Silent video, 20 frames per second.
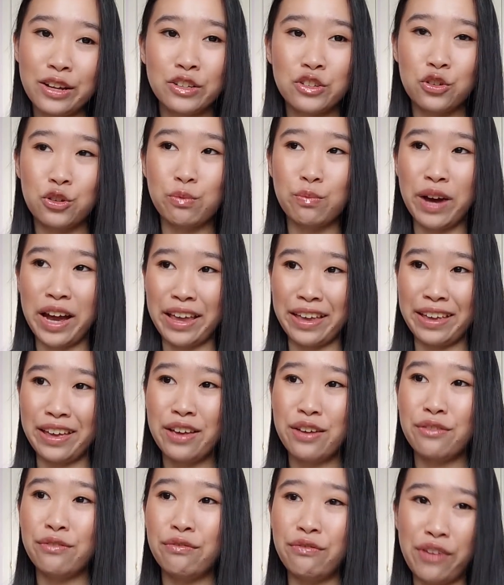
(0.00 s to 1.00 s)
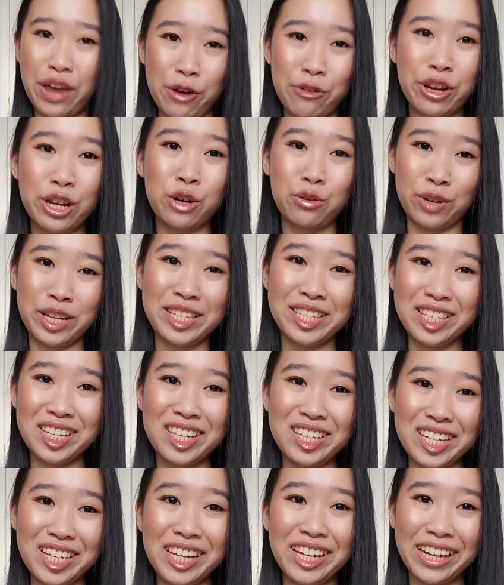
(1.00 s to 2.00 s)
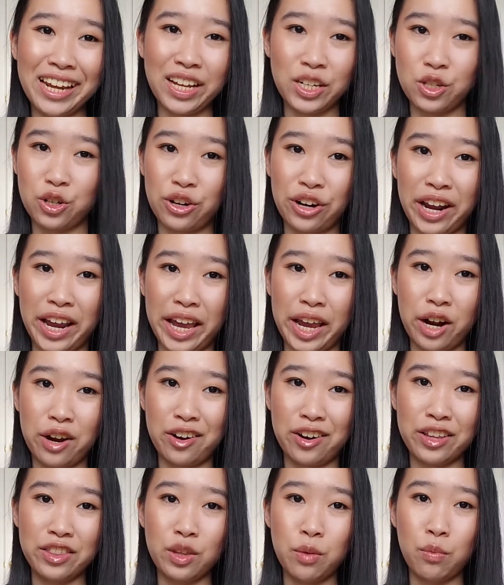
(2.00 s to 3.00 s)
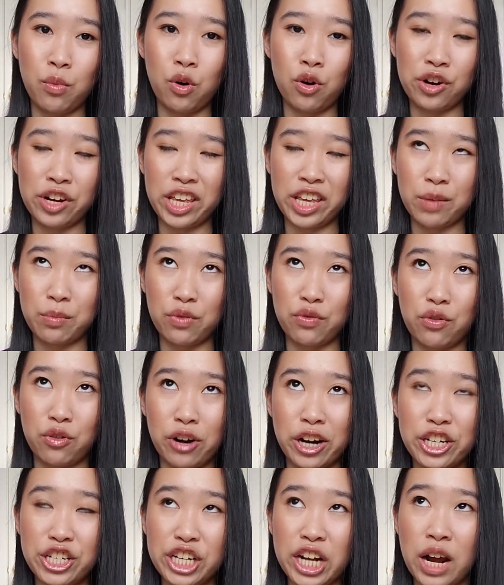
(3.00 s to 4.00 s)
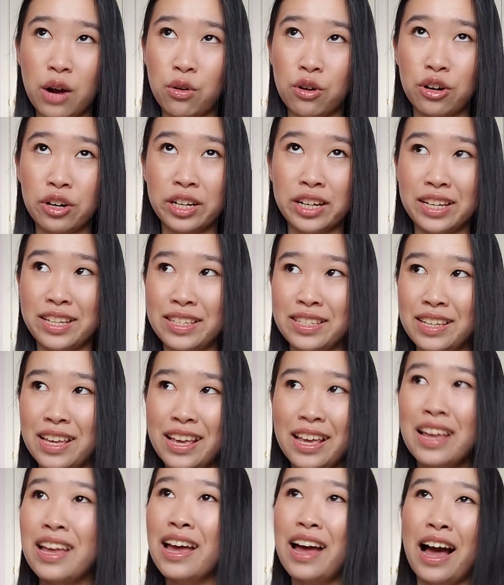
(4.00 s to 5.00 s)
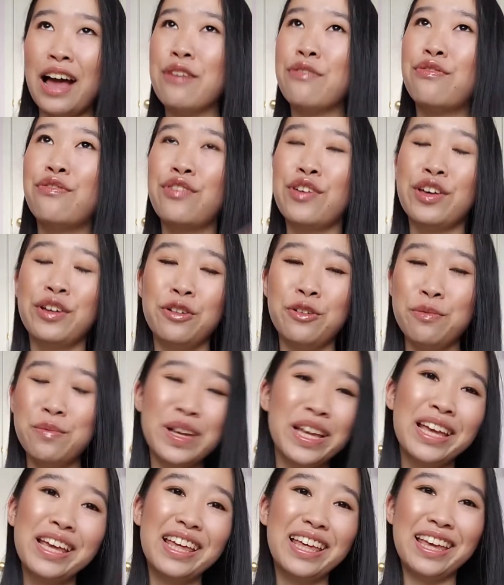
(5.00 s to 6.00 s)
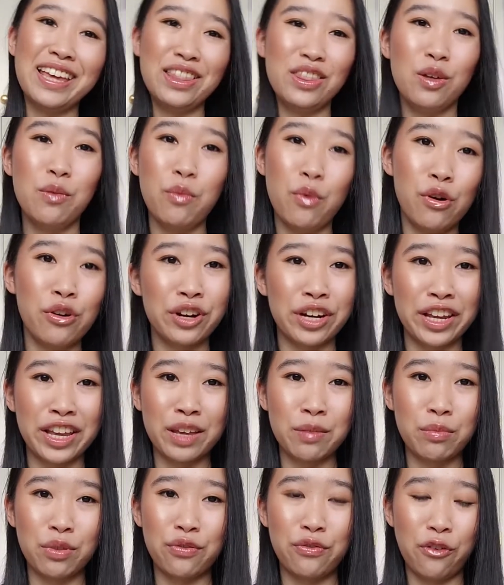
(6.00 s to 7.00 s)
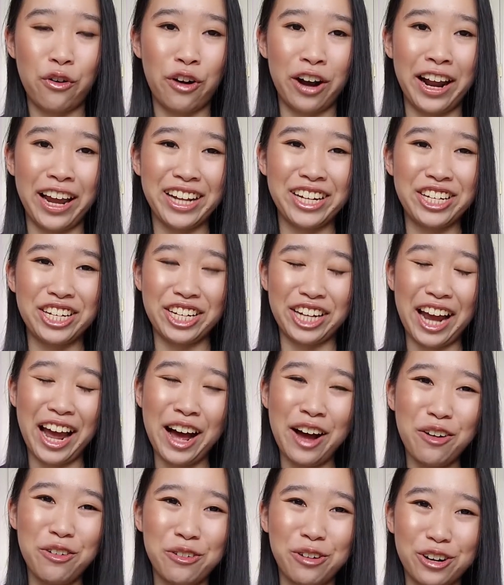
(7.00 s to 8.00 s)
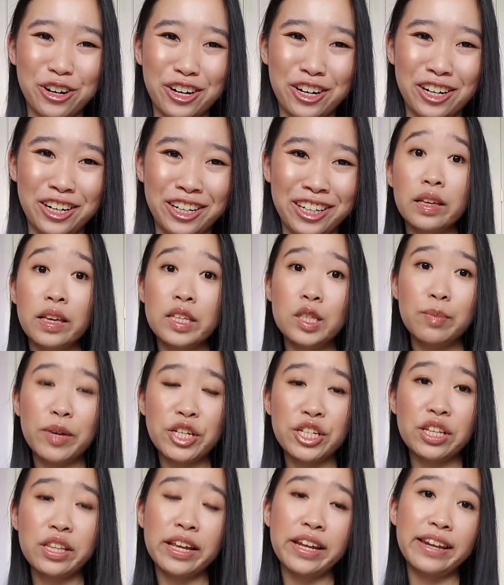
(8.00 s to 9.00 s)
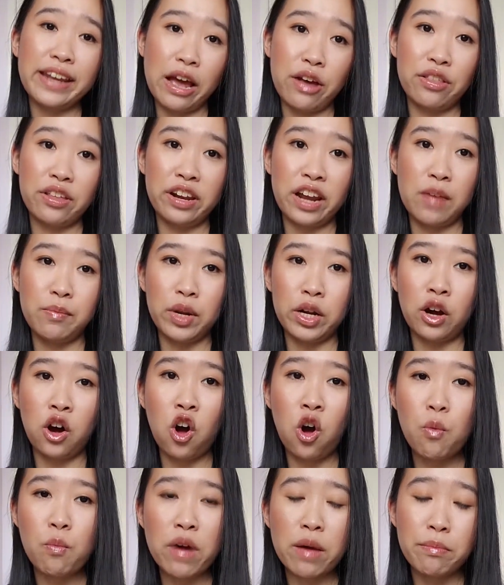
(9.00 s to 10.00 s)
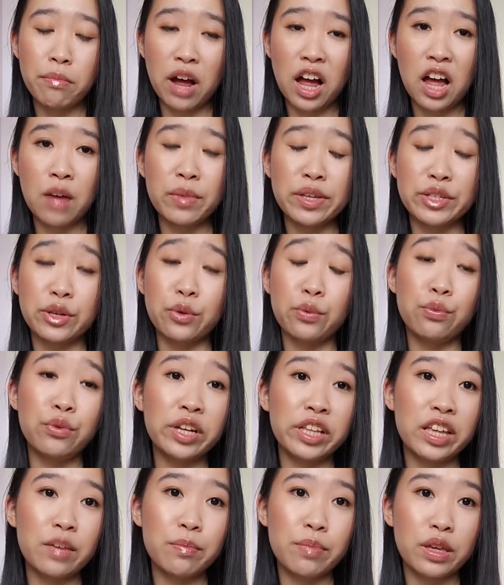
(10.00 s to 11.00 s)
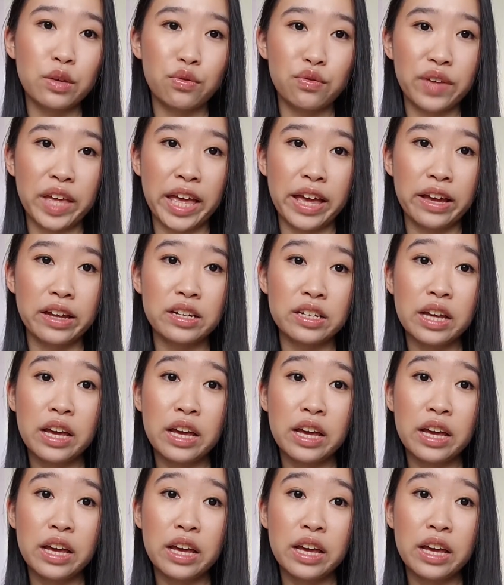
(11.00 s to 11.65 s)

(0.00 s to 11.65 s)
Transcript: to my very greasy teenager hair in the morning before I shower, because I film in the morning before I shower. Especially now that I'm at home, my mom is a really big fan